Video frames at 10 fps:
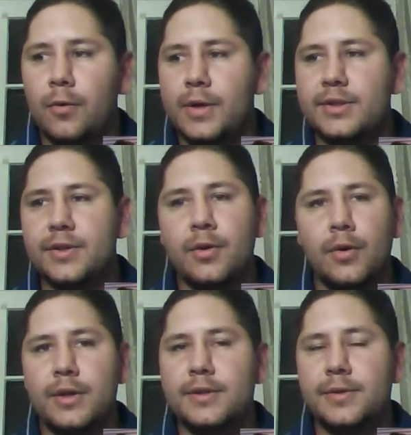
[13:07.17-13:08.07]
which
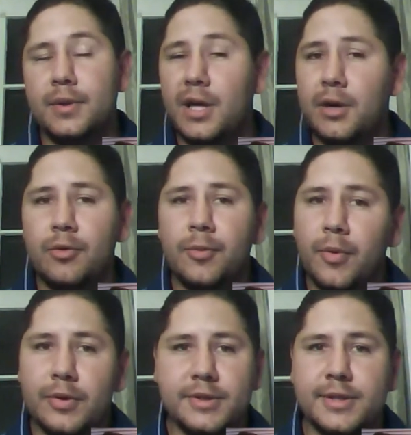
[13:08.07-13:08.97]
according to a lot of
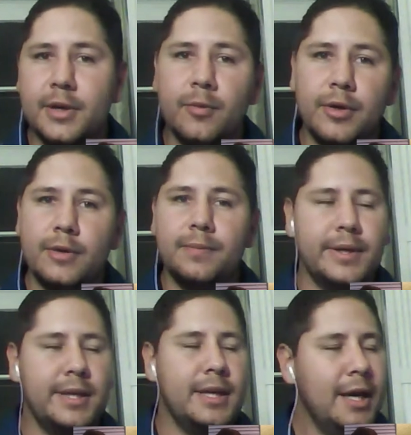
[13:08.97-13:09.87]
reports they wouldn't,
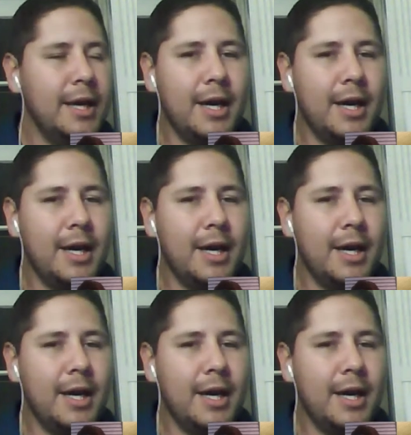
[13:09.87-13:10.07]
but